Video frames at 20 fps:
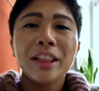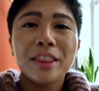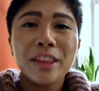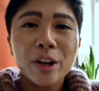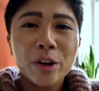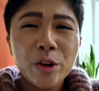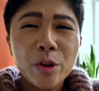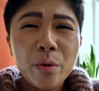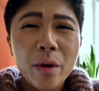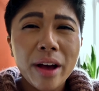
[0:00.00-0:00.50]
There
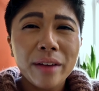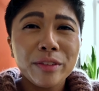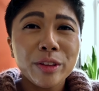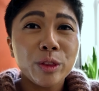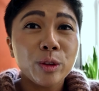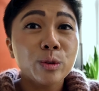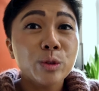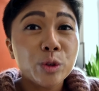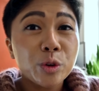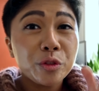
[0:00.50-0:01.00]
you have it.
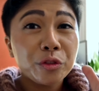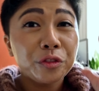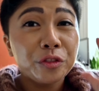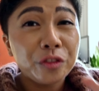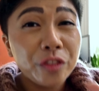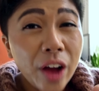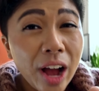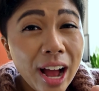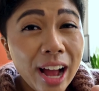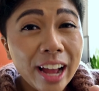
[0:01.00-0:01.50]
Those are
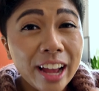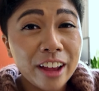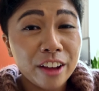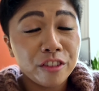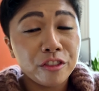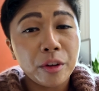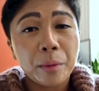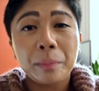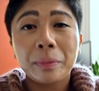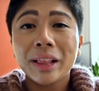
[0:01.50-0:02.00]

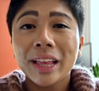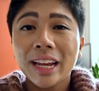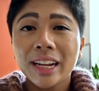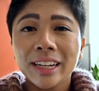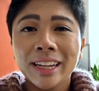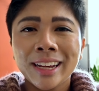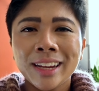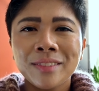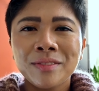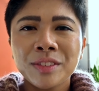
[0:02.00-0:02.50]
5 plant
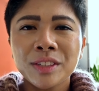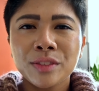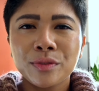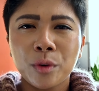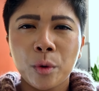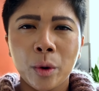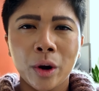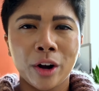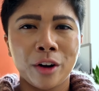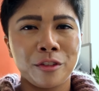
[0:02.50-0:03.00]
gifts
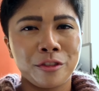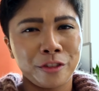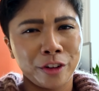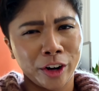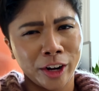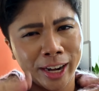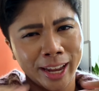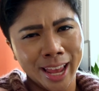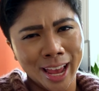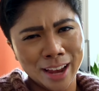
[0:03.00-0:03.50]
for
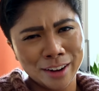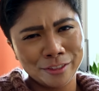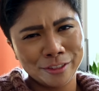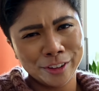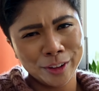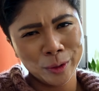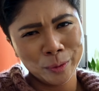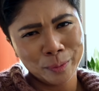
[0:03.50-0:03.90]
forgetful